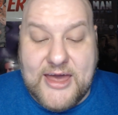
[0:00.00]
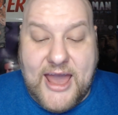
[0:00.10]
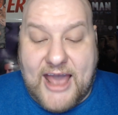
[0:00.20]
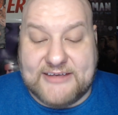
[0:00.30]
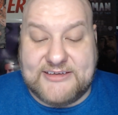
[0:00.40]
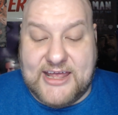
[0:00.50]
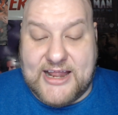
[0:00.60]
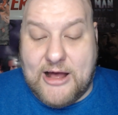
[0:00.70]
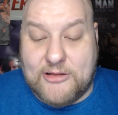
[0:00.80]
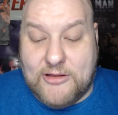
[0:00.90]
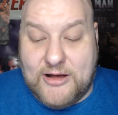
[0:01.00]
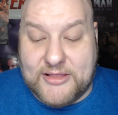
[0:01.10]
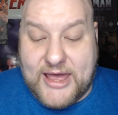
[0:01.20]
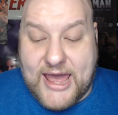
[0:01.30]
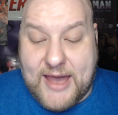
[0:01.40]
asking how long
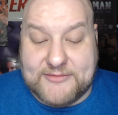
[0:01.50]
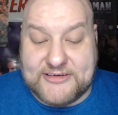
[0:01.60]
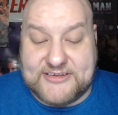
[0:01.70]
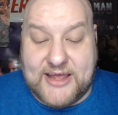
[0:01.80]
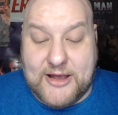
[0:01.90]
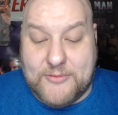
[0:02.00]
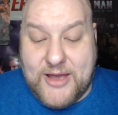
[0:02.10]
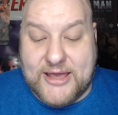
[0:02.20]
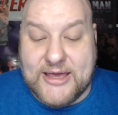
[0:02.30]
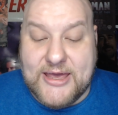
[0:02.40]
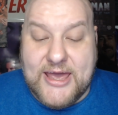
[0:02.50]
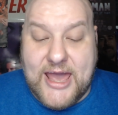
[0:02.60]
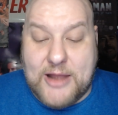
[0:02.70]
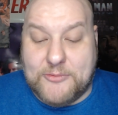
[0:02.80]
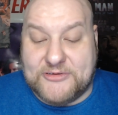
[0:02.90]
they have to stay awake
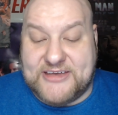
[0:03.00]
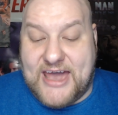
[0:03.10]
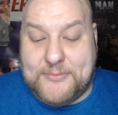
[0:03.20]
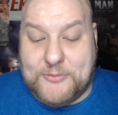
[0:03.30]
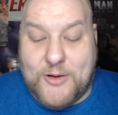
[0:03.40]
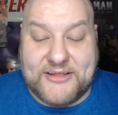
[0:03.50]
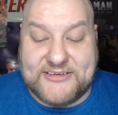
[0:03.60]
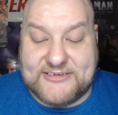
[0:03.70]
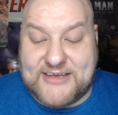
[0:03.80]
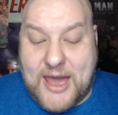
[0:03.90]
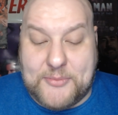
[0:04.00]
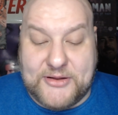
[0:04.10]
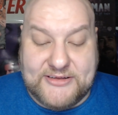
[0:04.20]
and why this is happening.